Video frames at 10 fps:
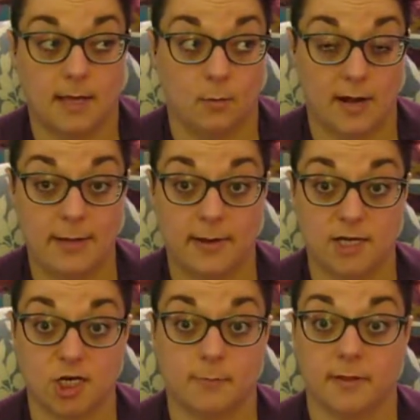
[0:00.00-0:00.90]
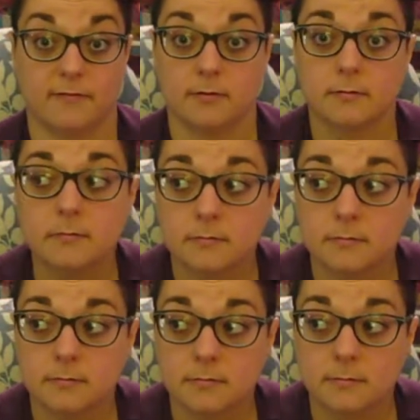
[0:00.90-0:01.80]
What am I, chopped liver?
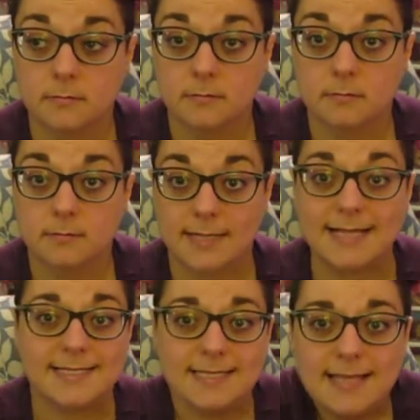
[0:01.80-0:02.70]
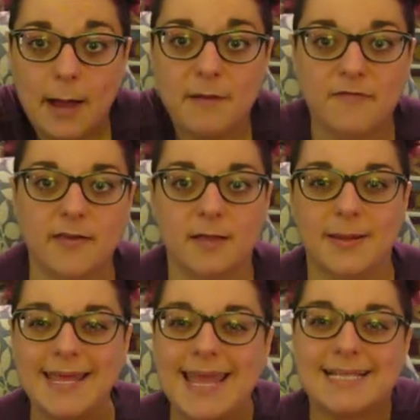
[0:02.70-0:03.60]
That's how I feel,
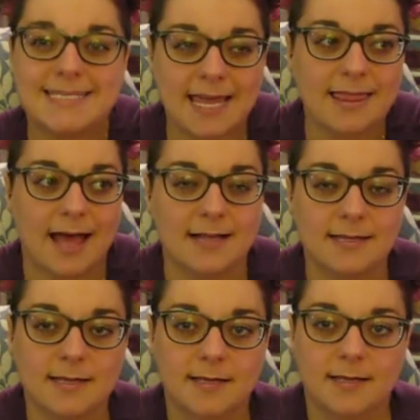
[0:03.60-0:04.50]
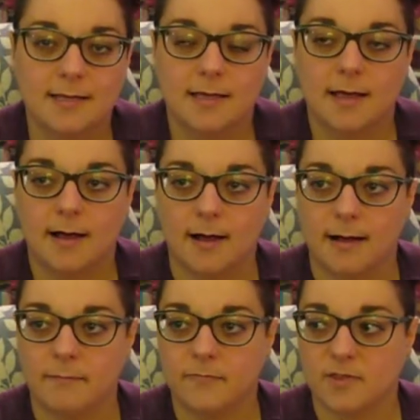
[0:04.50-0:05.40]
but I can't say that.
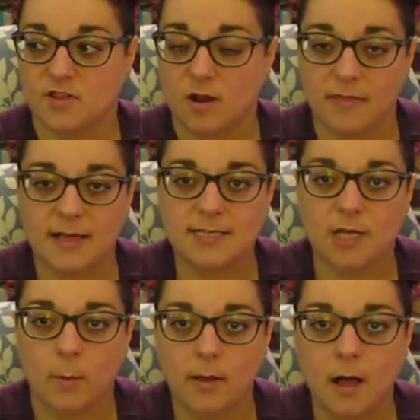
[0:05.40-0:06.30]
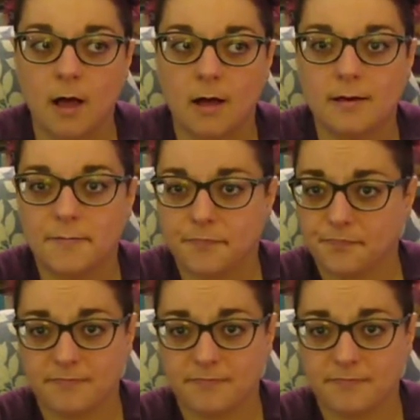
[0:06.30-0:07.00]
There's a lot of things going on.